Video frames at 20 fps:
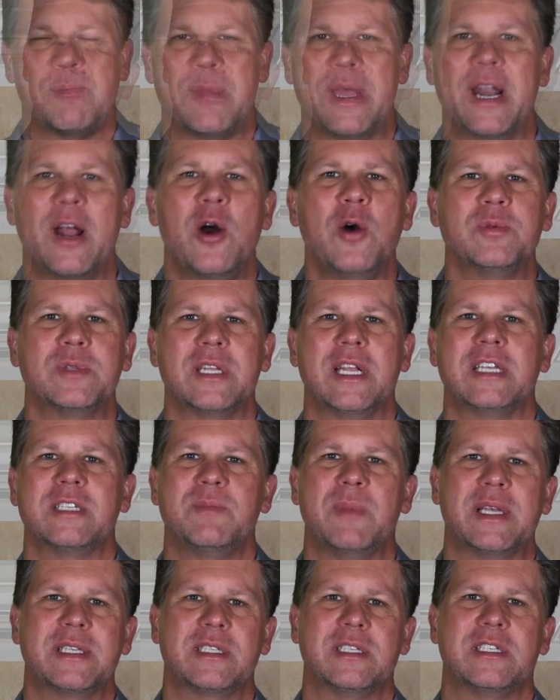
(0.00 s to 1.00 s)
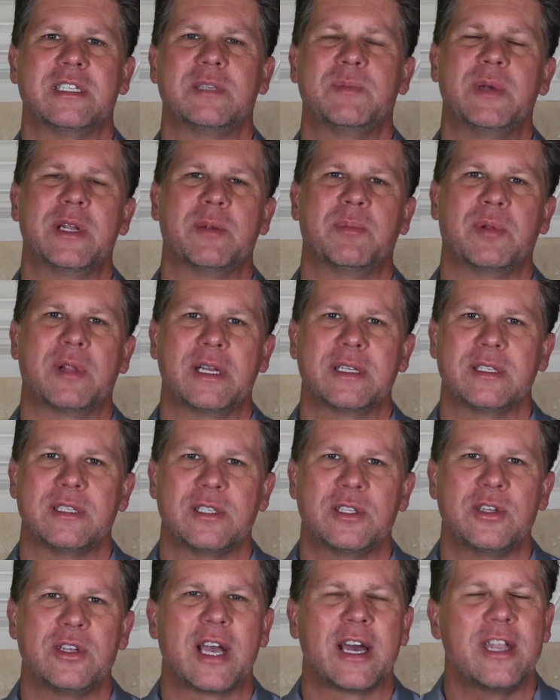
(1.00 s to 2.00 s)
And I hope today's message has been a
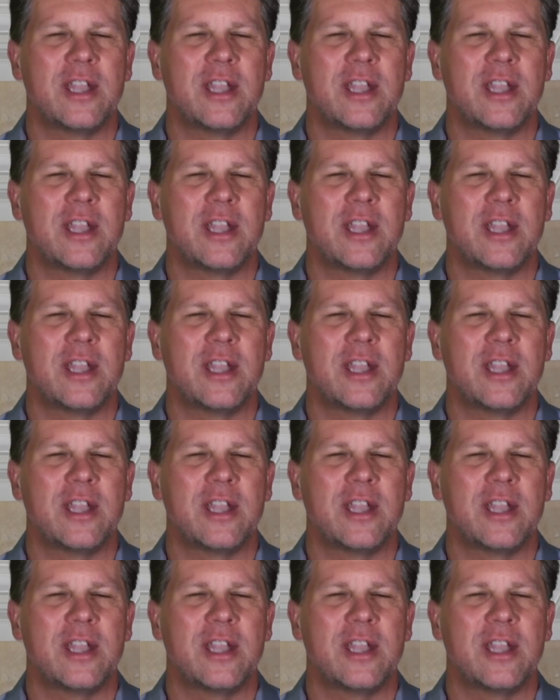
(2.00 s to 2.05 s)
blessing to you.